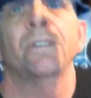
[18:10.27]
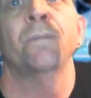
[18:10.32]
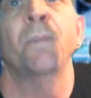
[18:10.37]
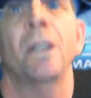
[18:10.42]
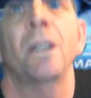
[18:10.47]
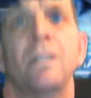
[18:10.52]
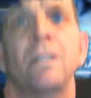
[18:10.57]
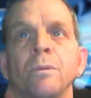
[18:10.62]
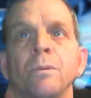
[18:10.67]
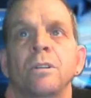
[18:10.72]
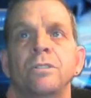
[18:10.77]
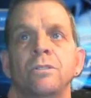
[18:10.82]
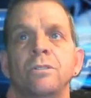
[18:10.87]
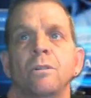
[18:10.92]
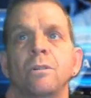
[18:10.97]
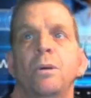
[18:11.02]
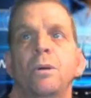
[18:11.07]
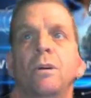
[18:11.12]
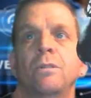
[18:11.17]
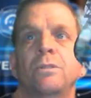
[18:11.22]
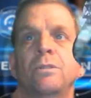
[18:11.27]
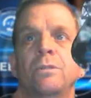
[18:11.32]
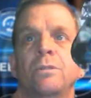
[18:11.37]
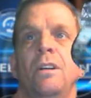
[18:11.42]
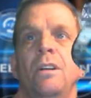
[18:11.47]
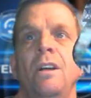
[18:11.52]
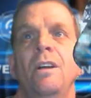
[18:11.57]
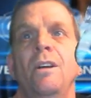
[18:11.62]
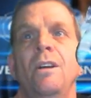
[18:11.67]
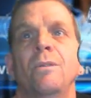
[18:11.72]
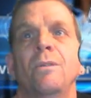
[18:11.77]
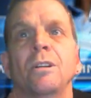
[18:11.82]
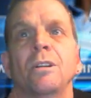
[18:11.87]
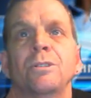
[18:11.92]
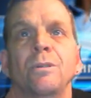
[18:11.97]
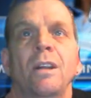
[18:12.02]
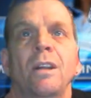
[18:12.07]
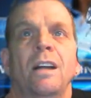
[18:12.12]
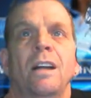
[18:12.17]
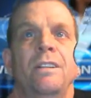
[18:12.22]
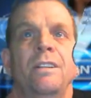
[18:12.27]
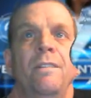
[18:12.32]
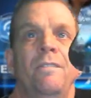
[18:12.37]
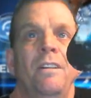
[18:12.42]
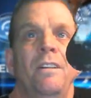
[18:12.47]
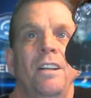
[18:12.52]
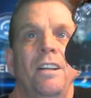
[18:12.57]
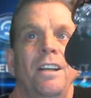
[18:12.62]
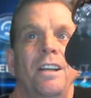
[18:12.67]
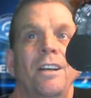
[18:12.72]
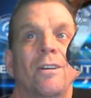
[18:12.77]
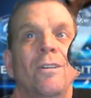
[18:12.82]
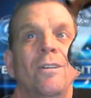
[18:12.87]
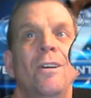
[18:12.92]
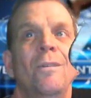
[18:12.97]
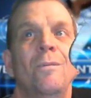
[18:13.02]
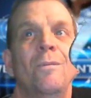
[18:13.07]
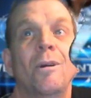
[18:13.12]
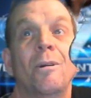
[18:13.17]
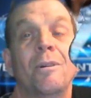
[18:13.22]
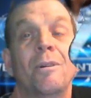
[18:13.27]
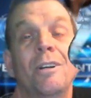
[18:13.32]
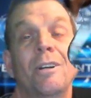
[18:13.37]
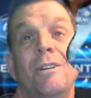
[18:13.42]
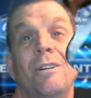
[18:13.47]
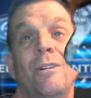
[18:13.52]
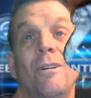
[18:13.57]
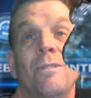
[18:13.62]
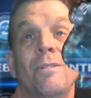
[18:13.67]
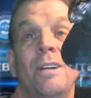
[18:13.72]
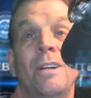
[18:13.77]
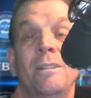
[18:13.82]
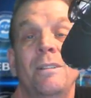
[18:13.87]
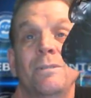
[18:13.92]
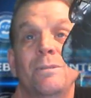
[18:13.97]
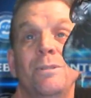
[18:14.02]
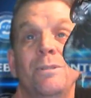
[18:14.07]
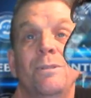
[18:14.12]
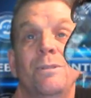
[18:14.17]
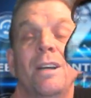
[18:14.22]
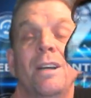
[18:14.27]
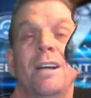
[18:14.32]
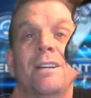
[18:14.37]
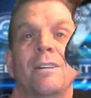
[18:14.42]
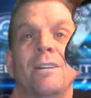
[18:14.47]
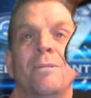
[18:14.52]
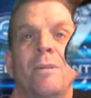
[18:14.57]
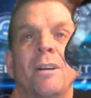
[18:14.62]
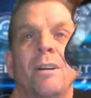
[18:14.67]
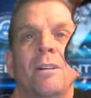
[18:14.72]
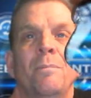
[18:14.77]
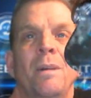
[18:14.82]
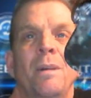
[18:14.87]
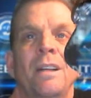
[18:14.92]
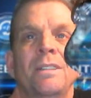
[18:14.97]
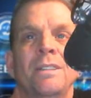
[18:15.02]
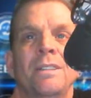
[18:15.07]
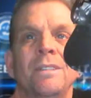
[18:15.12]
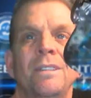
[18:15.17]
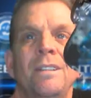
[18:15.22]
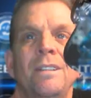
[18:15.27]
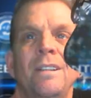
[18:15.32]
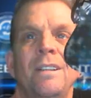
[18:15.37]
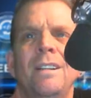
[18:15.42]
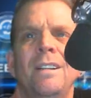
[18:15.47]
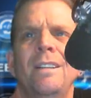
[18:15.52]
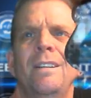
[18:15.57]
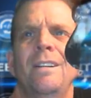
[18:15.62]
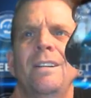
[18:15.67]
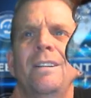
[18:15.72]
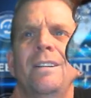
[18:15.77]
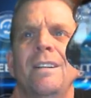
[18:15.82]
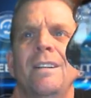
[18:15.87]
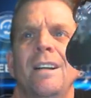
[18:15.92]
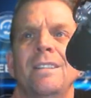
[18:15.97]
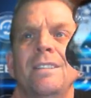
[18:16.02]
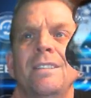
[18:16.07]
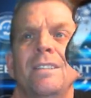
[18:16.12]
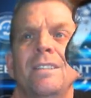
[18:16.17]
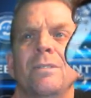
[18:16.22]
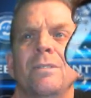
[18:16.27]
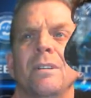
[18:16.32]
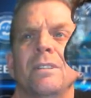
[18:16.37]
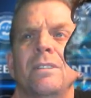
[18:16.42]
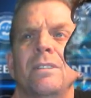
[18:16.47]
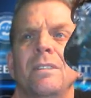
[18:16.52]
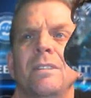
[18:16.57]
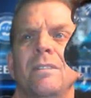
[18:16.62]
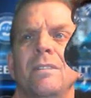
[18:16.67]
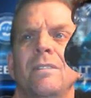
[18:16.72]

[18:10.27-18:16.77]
and make the original post retroactively legal. Well, I already know they do that on a regular basis. That's interesting.